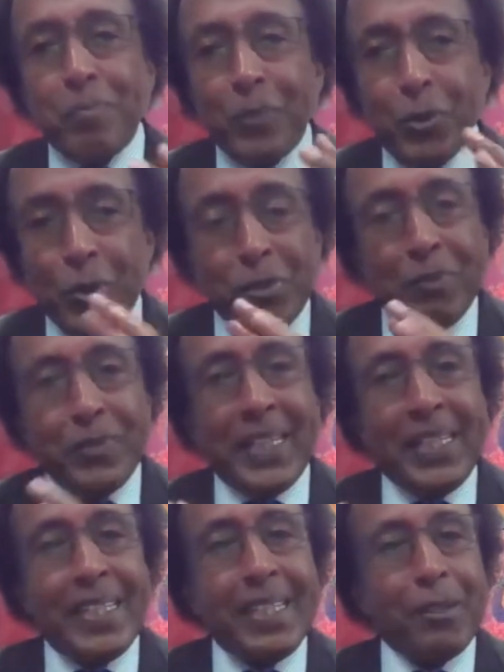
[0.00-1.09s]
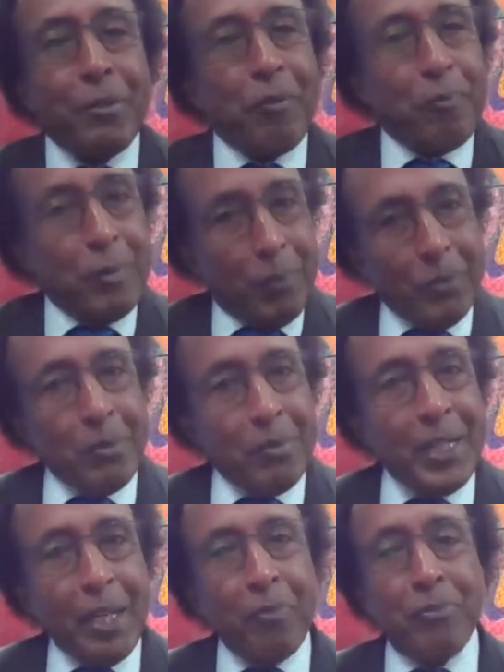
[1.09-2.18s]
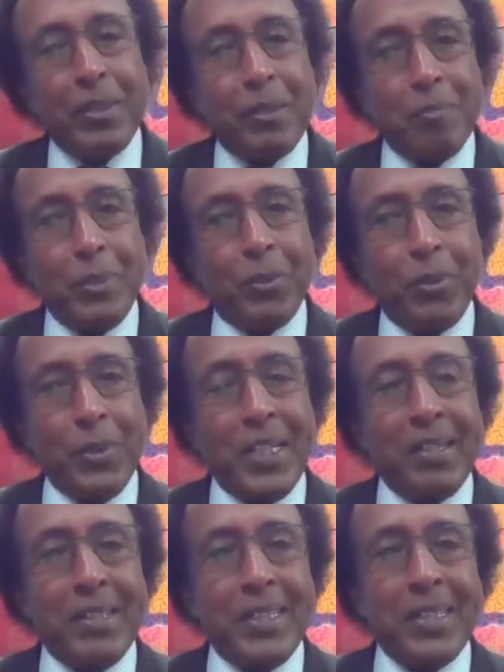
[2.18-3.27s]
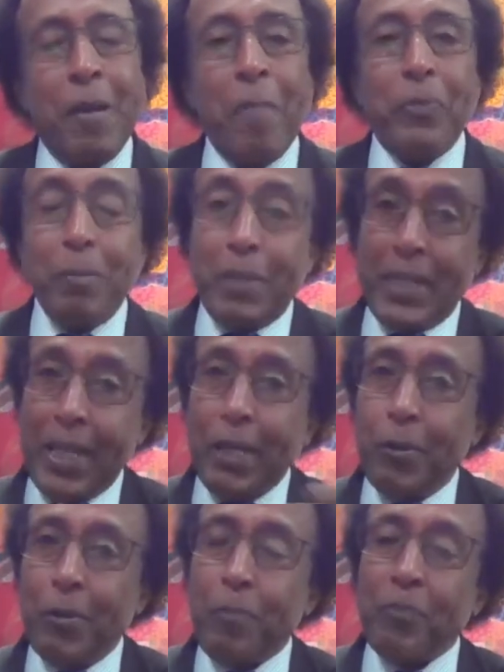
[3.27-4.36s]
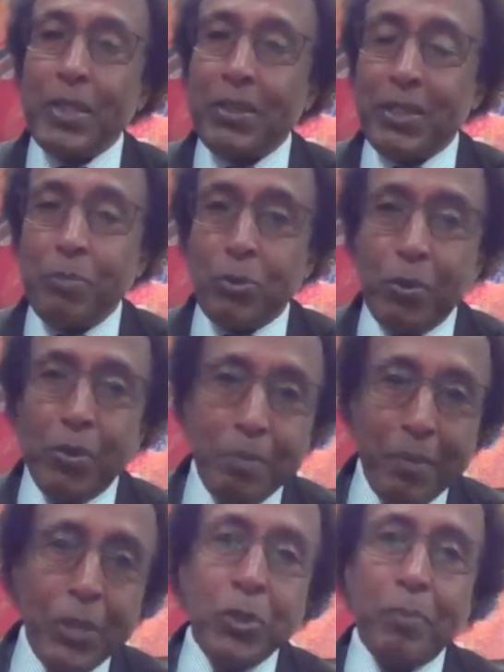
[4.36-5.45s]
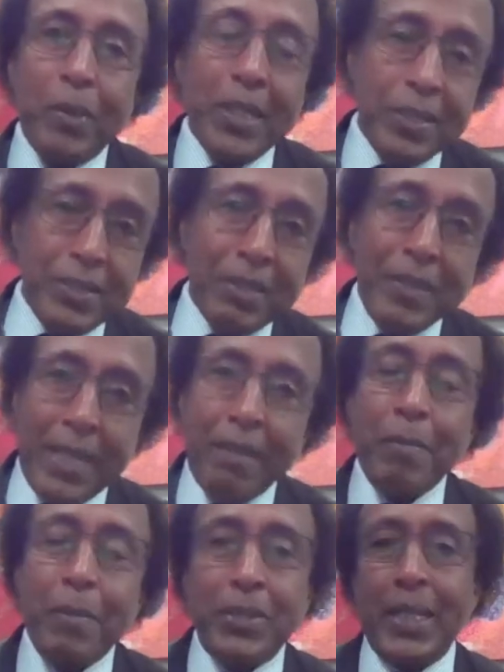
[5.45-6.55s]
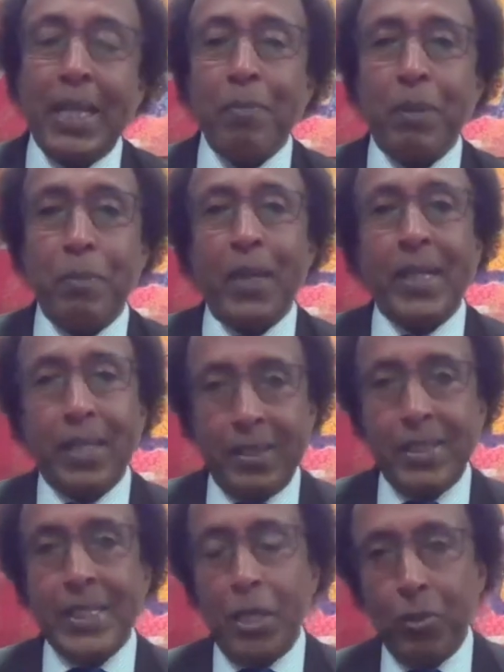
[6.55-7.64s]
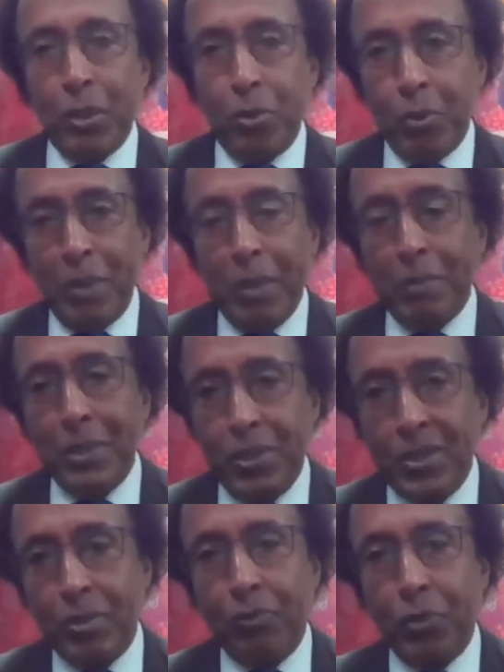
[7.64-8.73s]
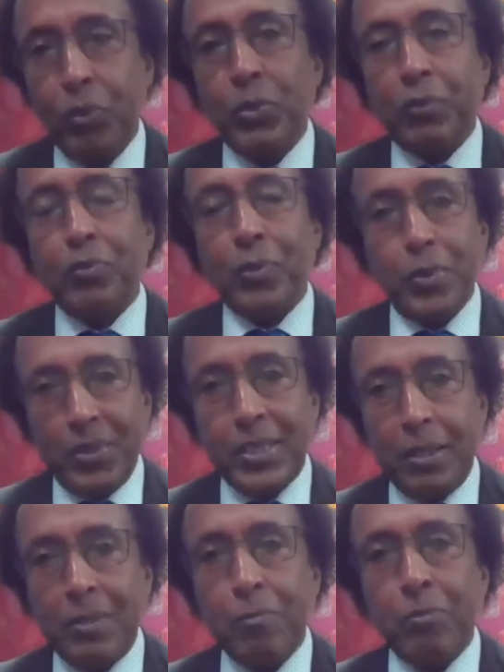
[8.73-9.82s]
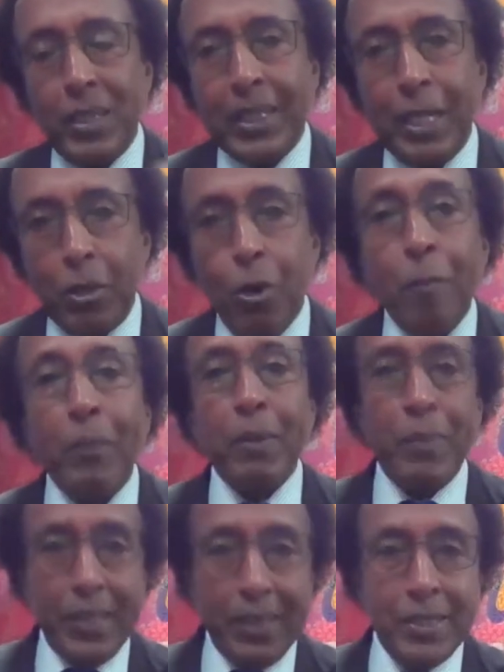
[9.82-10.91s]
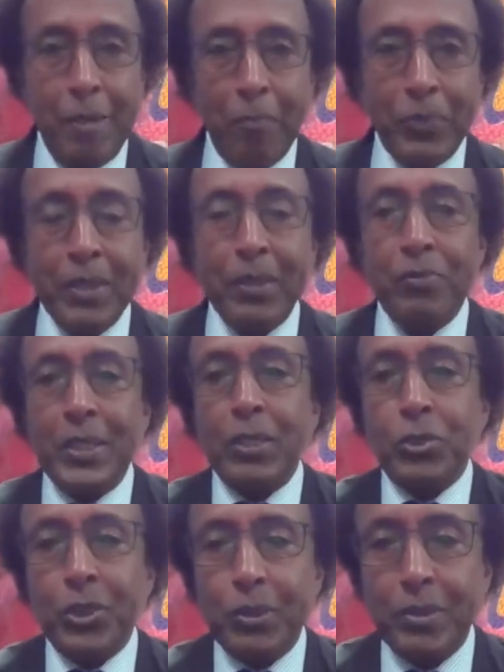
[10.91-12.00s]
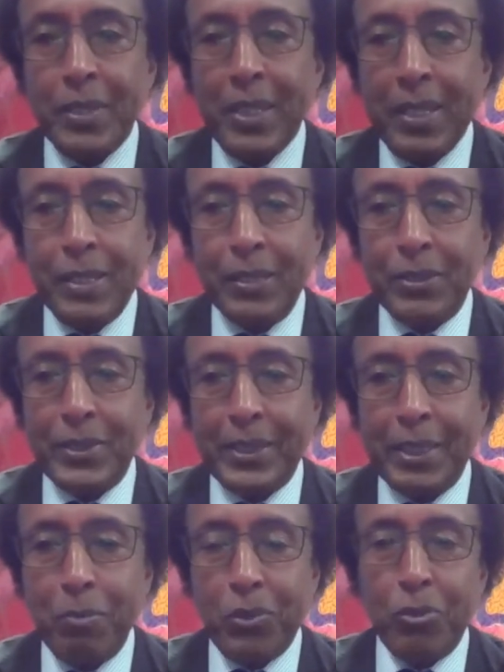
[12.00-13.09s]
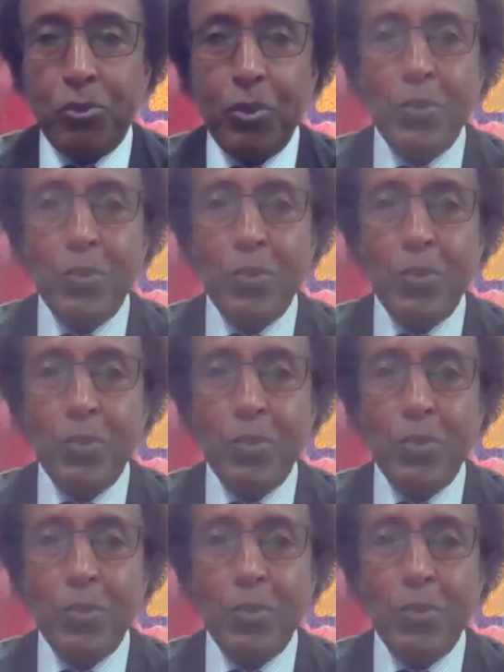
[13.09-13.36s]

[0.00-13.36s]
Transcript: because of that link, a lot of people left the Bitcoin area. But now it seems all the major players, even governments, are coming back and saying, well, look, maybe there's a future for this and it can complement the financial systems and so